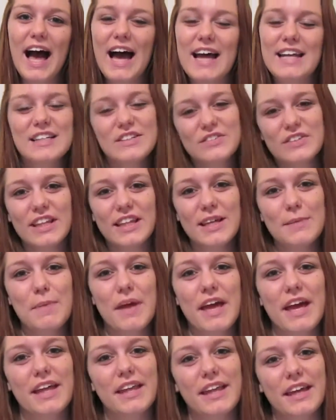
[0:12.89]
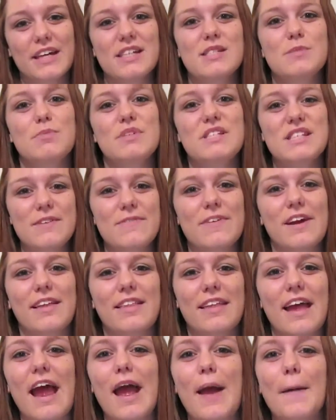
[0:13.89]
I didn't really pick like a specific
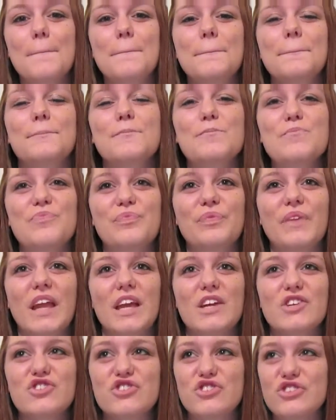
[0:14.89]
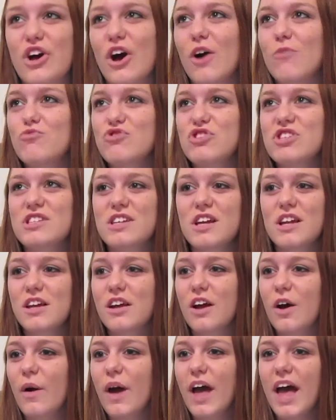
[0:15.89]
thing, so I'm just
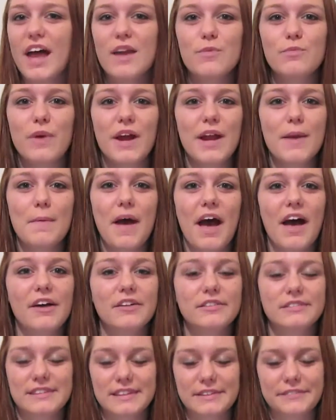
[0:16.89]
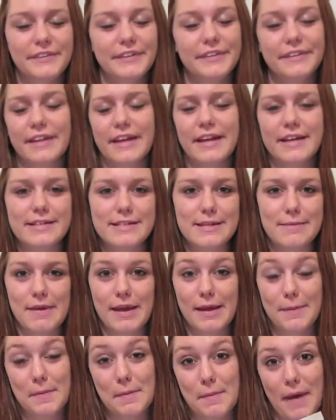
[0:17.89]
gonna go ahead and rant about different things that
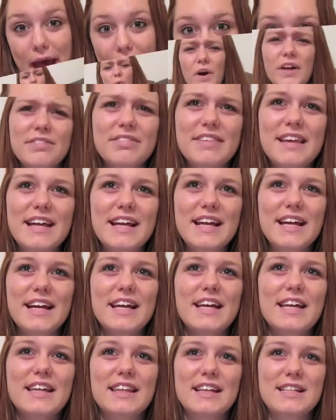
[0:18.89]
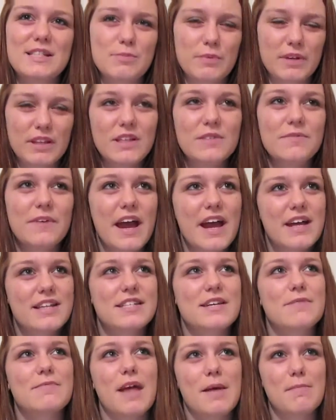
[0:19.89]
make me mad. One thing that's really
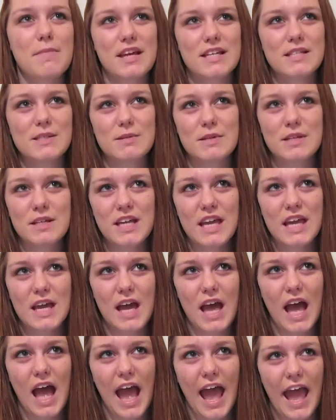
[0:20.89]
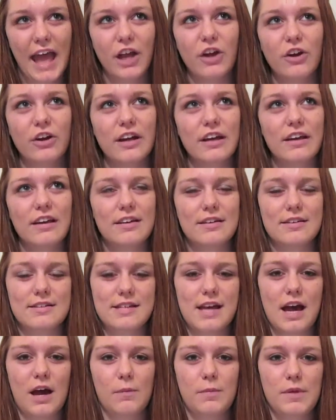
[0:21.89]
random that makes me angry
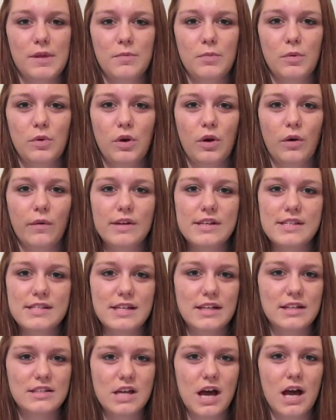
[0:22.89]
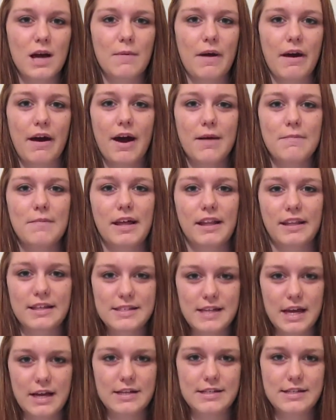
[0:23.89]
is how people always like talk about how Miley
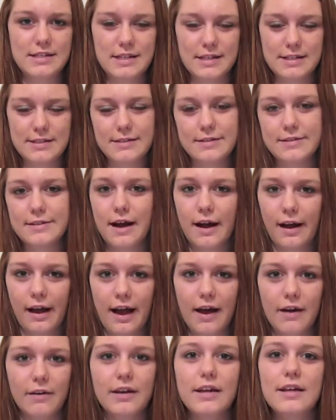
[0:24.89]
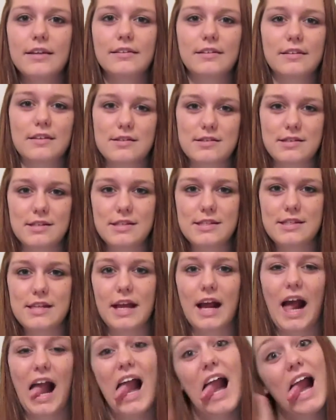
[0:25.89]
Cyrus sticks her tongue out and does this
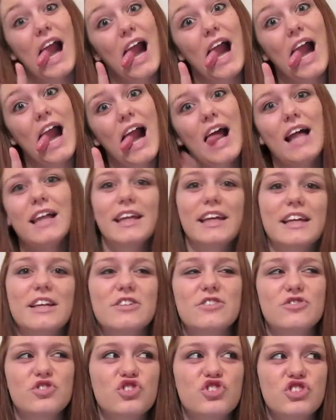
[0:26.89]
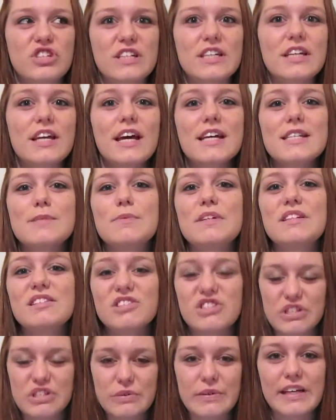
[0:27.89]
thing. Like, she has
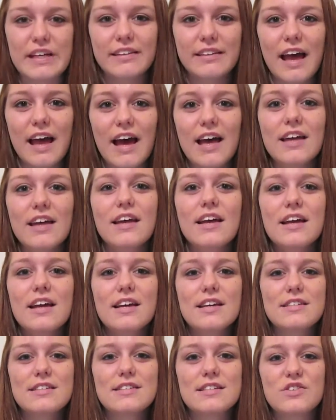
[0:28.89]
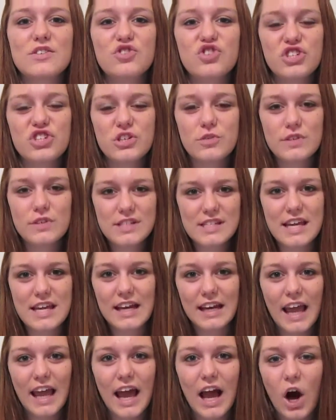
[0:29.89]
been doing that since she was
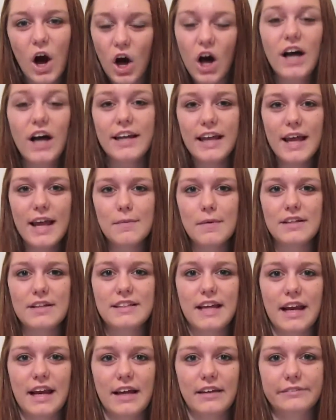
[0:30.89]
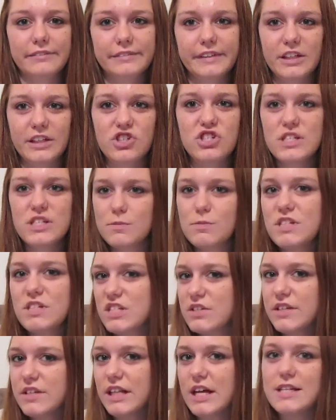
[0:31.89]
on Hannah Montana. Like, she's been
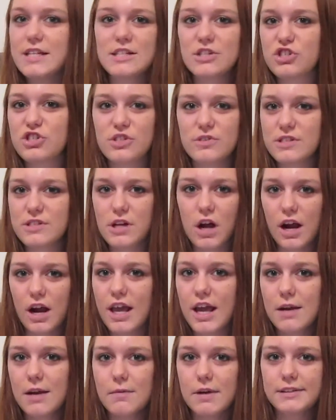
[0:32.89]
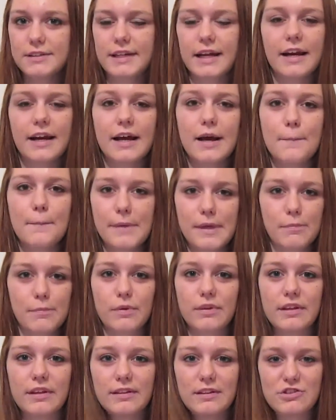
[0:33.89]
doing that since she was on Hannah Montana, and
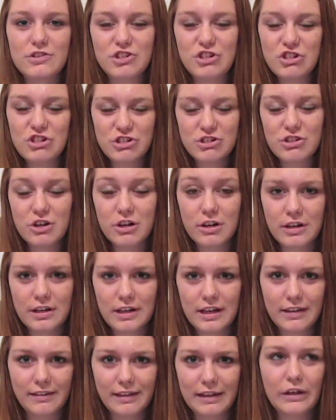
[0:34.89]
people think that she just started it.